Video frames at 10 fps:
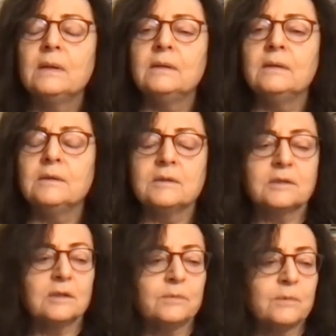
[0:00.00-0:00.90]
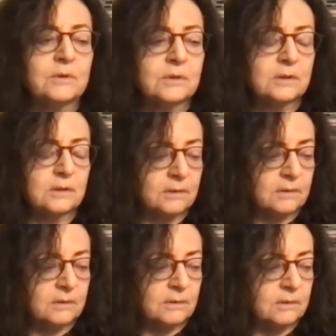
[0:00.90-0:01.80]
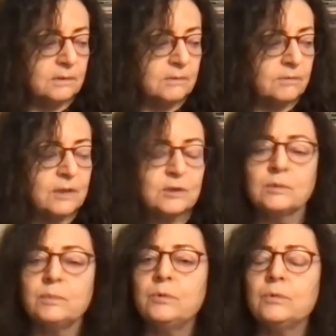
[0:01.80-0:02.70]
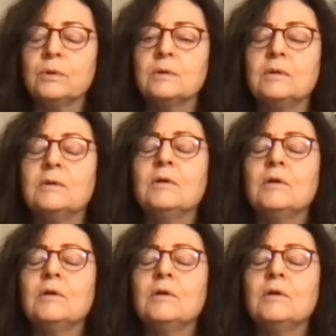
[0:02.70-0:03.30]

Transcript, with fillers: uh, that was uh, uh, uh, rather important